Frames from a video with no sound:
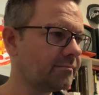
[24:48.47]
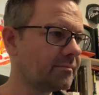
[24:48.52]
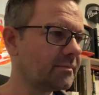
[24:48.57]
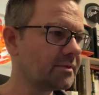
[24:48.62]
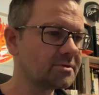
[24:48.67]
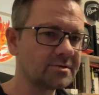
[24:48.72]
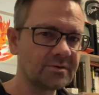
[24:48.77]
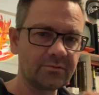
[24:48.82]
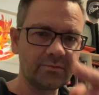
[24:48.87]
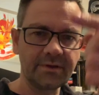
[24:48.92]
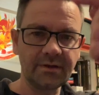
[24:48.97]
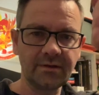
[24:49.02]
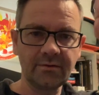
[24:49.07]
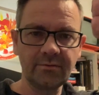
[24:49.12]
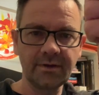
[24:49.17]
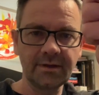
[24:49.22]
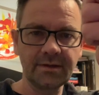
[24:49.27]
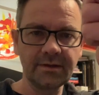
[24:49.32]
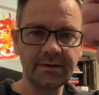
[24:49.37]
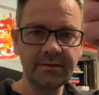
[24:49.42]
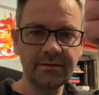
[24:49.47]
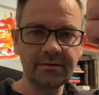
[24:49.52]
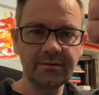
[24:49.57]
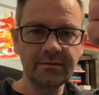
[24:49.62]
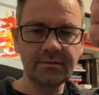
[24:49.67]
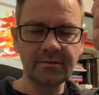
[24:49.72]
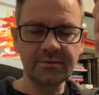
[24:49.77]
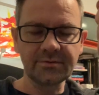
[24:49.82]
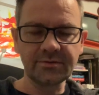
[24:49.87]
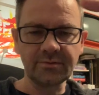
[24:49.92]
So we quickly,
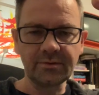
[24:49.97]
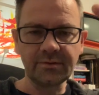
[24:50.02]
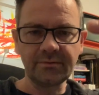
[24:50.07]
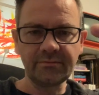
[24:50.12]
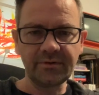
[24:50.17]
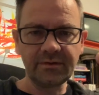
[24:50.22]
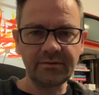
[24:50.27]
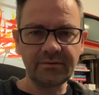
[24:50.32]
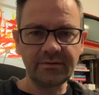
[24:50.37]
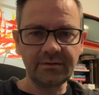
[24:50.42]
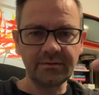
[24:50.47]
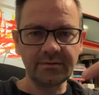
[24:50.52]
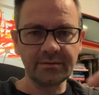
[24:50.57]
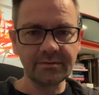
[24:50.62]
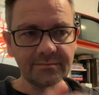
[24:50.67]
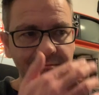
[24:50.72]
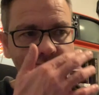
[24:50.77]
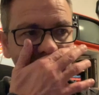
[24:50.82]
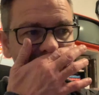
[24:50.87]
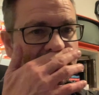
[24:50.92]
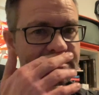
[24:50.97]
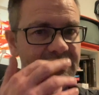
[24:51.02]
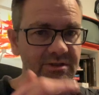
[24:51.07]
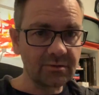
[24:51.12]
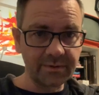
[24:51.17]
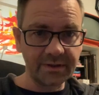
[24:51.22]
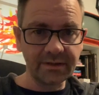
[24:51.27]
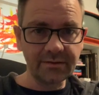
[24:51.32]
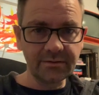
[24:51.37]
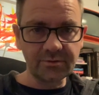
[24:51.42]
so
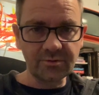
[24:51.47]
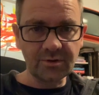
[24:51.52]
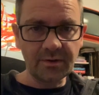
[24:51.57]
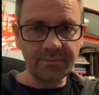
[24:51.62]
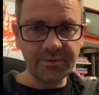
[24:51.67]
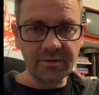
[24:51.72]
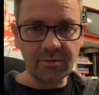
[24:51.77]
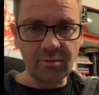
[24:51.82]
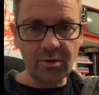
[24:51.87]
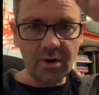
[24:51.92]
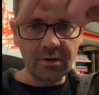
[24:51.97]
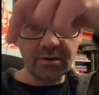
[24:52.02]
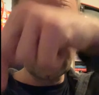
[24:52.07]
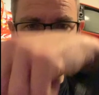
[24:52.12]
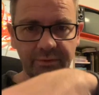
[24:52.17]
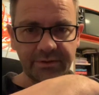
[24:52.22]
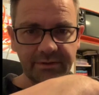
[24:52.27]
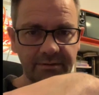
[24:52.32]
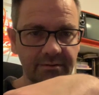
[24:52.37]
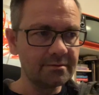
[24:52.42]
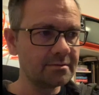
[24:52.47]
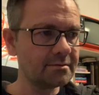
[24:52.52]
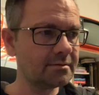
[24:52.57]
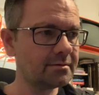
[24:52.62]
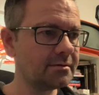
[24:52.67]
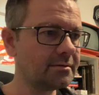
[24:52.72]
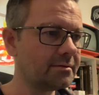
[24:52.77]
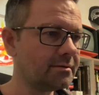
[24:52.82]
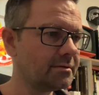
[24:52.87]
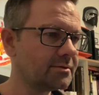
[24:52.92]
we drop the rock
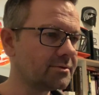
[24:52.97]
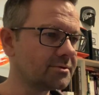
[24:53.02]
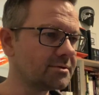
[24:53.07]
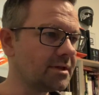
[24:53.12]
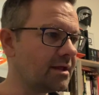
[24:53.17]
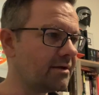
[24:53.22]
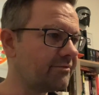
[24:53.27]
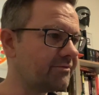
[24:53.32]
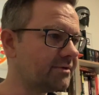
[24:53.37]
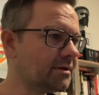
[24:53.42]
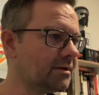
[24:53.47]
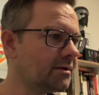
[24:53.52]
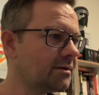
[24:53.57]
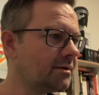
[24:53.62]
to the left.